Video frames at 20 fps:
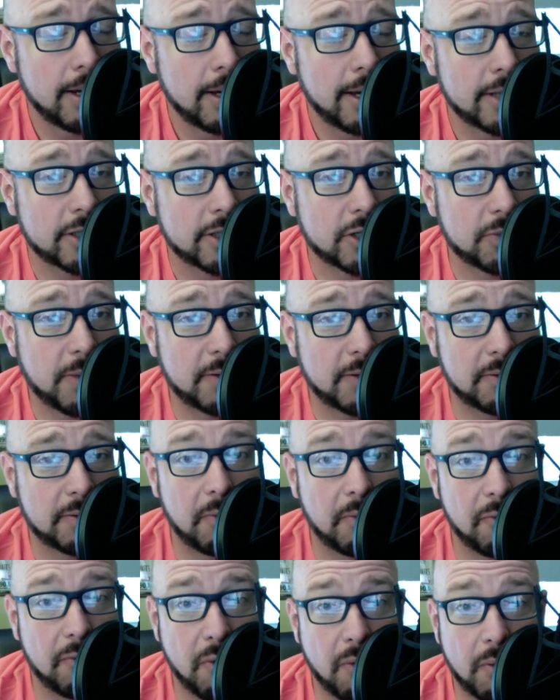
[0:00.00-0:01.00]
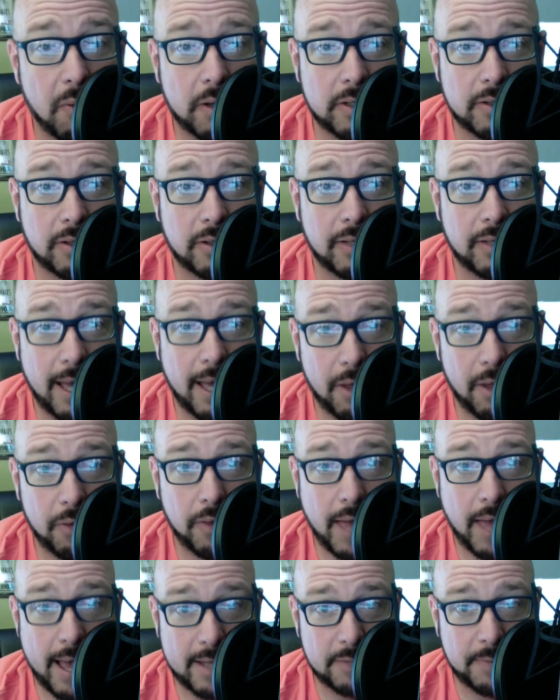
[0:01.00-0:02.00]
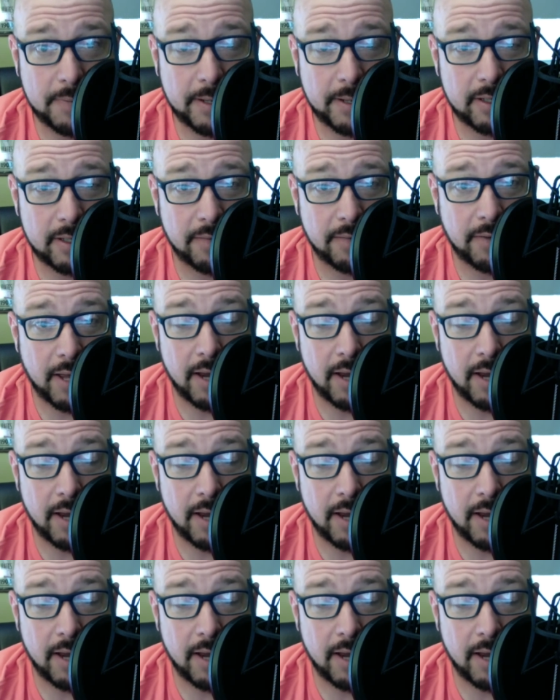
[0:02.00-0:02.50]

Is because we have to be focused on the health aspect of it.